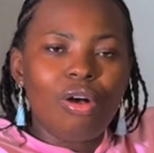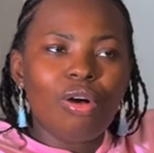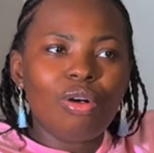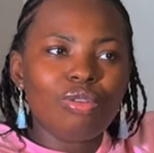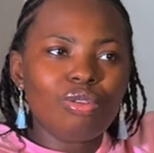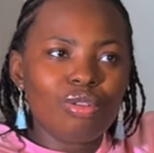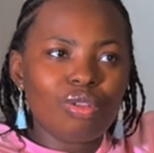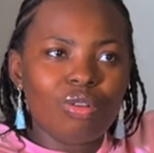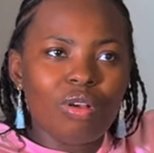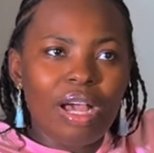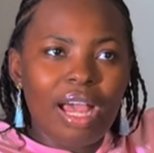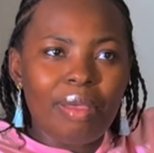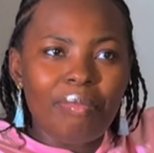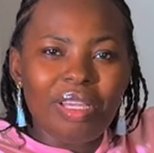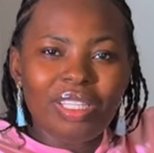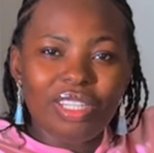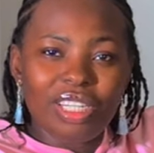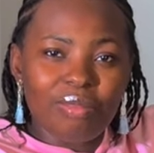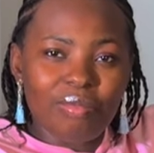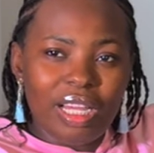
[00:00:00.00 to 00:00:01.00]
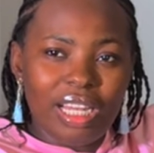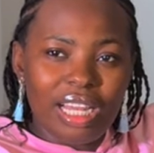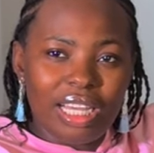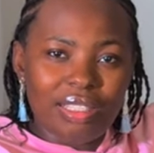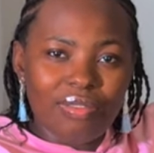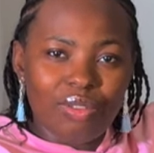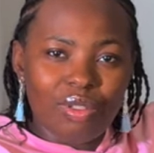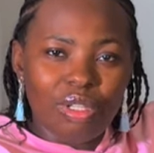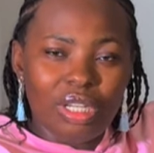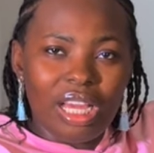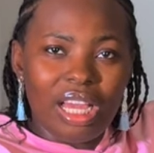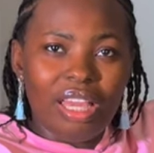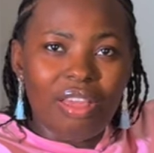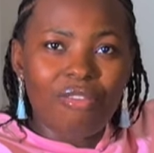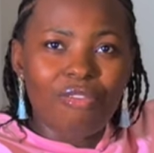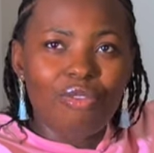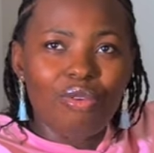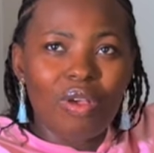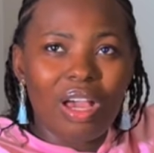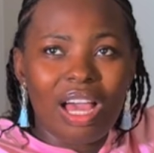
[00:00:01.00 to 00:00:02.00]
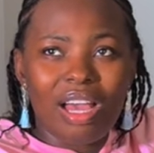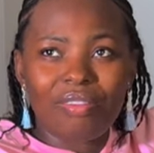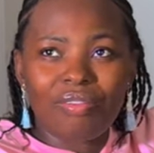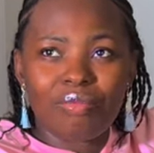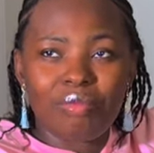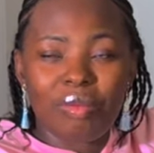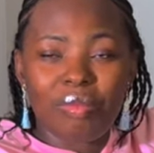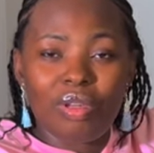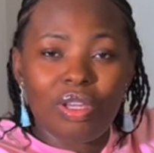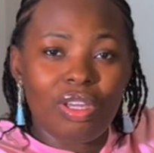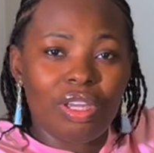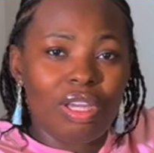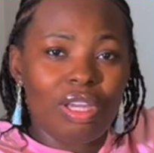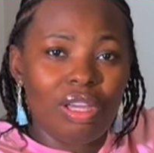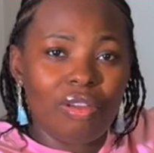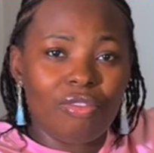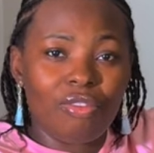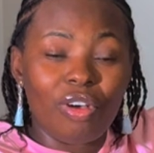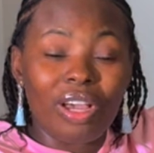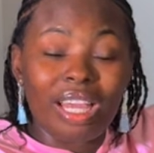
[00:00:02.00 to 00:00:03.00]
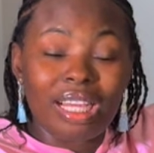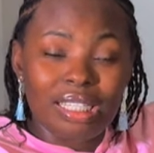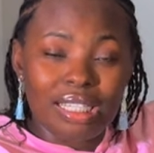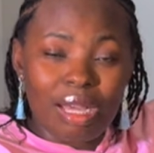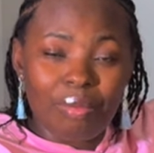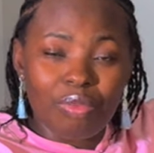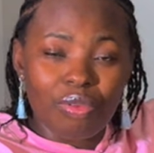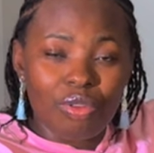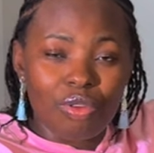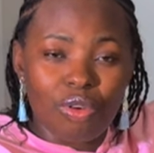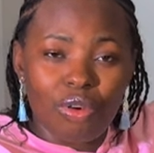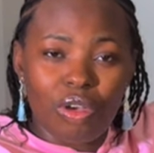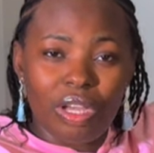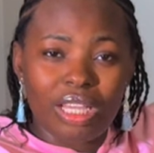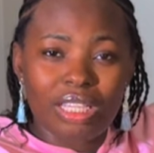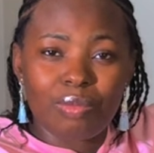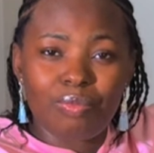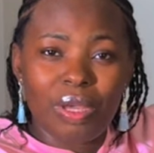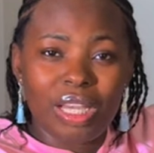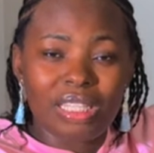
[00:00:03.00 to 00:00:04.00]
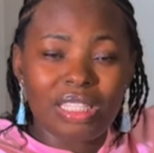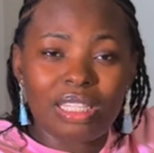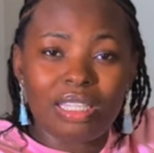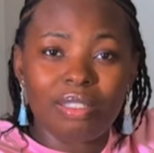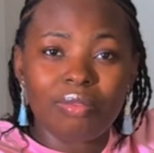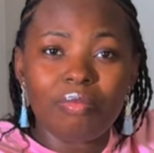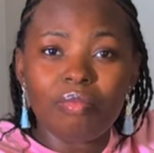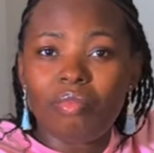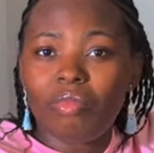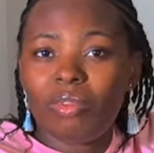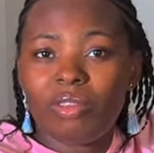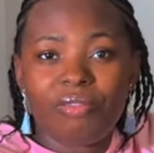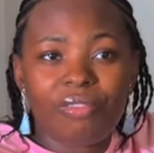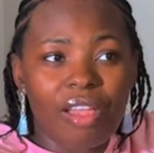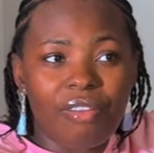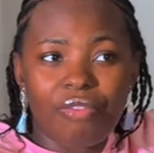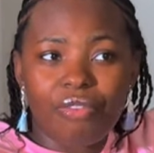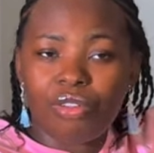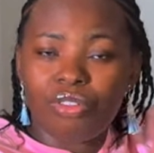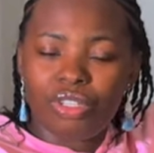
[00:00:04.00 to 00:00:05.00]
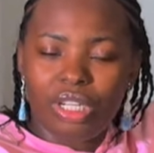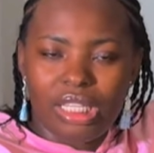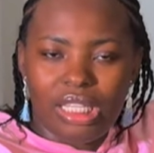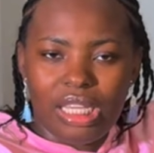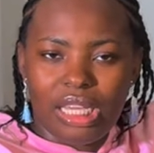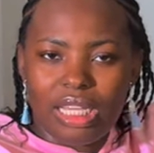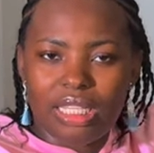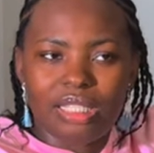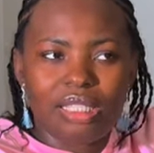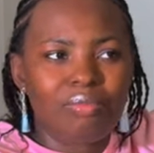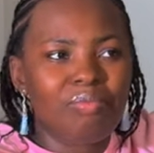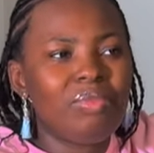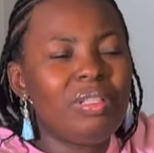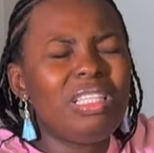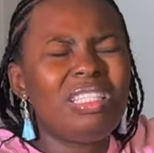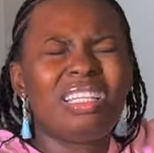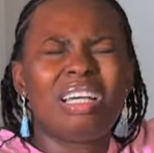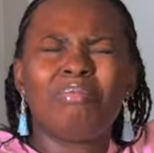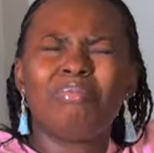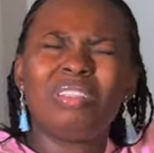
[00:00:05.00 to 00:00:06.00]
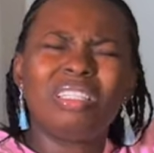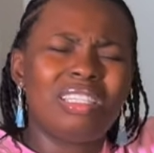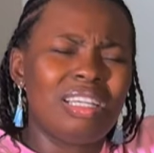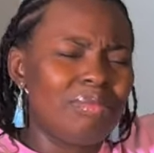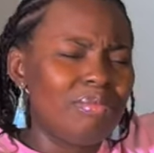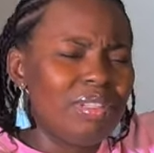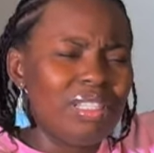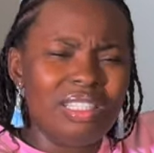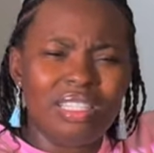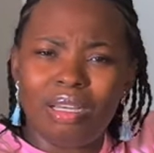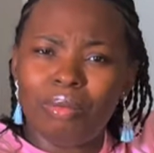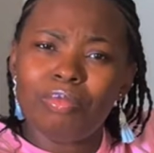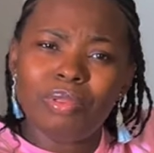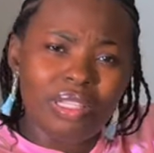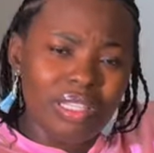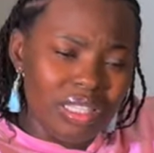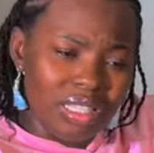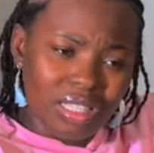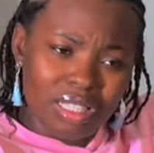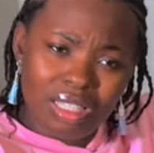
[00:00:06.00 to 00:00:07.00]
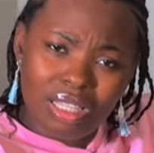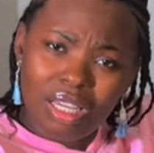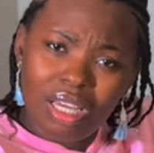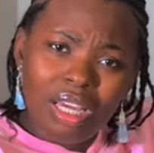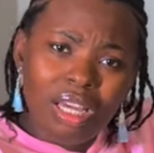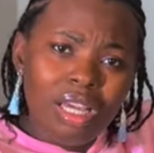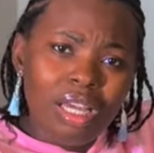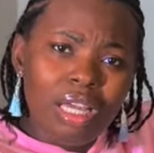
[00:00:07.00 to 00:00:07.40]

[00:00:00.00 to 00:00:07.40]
Also, I mentioned in my last video that if you have, maybe, for example, you're expecting 500 guests, please and please and please and please